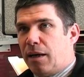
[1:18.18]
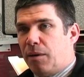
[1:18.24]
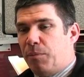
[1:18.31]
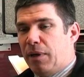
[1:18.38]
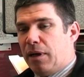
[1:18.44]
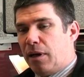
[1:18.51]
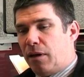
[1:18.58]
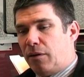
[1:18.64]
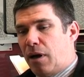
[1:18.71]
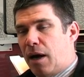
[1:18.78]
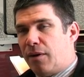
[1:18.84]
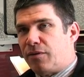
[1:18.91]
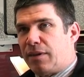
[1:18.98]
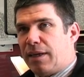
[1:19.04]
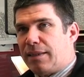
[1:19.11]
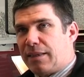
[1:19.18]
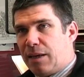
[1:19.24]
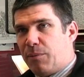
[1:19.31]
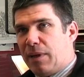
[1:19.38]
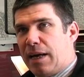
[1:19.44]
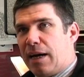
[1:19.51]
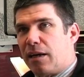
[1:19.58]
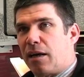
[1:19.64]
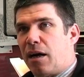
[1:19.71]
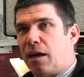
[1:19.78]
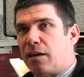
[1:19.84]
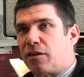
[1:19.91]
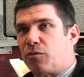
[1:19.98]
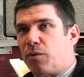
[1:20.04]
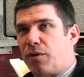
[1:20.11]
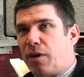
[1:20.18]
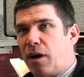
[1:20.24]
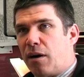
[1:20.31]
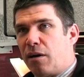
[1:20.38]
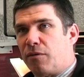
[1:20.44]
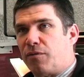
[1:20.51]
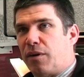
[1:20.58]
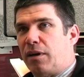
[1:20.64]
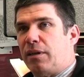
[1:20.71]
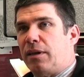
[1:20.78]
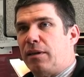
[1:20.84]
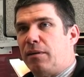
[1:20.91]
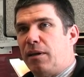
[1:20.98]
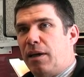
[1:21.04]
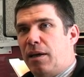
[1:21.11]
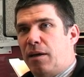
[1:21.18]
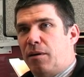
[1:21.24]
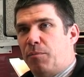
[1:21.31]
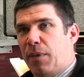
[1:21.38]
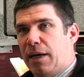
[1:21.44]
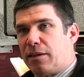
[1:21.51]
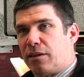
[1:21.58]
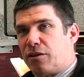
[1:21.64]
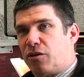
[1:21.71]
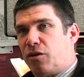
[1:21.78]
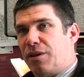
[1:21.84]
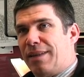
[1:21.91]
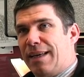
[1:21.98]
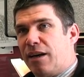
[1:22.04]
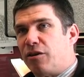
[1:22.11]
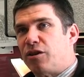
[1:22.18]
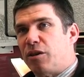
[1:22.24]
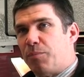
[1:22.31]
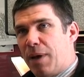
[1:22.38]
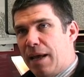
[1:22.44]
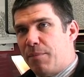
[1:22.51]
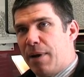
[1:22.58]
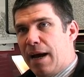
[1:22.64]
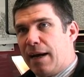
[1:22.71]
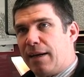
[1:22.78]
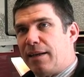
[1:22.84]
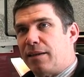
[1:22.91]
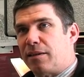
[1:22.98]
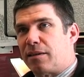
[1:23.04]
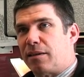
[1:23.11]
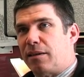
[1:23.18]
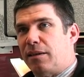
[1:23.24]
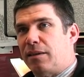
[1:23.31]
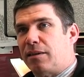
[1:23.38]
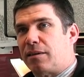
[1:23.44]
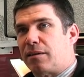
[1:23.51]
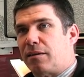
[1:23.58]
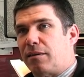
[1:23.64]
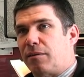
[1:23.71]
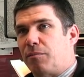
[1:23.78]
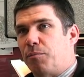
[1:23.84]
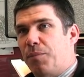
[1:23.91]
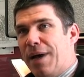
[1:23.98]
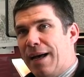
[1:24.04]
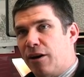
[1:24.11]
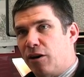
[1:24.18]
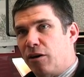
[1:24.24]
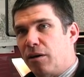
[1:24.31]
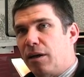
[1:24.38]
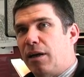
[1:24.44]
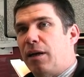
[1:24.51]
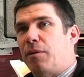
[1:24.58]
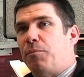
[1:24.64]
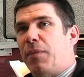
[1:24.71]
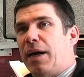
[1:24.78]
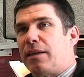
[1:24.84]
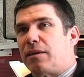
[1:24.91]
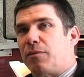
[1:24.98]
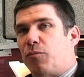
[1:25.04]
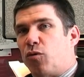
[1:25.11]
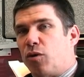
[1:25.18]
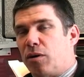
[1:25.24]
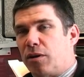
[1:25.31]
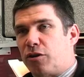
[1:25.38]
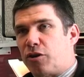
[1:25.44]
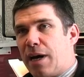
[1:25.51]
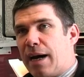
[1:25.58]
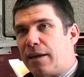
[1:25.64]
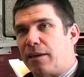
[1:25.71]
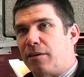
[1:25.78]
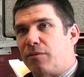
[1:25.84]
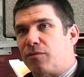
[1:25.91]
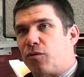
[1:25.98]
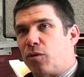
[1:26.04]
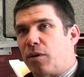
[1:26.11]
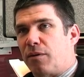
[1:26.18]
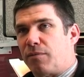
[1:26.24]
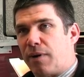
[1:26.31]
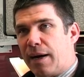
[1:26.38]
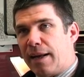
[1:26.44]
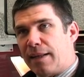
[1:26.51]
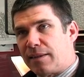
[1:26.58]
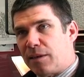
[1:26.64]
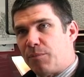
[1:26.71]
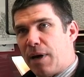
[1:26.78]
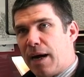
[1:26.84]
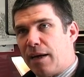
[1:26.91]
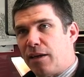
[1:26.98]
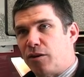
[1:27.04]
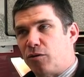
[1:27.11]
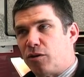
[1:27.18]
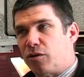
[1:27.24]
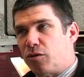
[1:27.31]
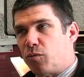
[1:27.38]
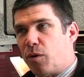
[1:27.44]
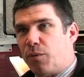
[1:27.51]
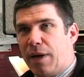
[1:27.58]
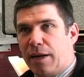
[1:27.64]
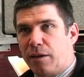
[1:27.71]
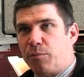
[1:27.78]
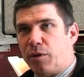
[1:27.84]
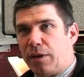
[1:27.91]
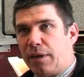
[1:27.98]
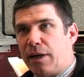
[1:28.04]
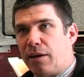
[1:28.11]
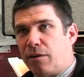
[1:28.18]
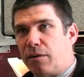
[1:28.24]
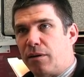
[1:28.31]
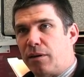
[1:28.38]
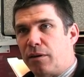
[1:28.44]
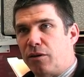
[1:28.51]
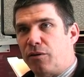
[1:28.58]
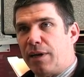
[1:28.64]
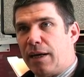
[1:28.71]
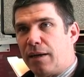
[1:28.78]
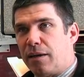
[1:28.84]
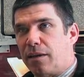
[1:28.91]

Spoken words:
Being able to offset some of that cost with the ARRA funding makes it so that the energy payback is better, makes it more attractive for a financing package, which is what we had to put together to do that.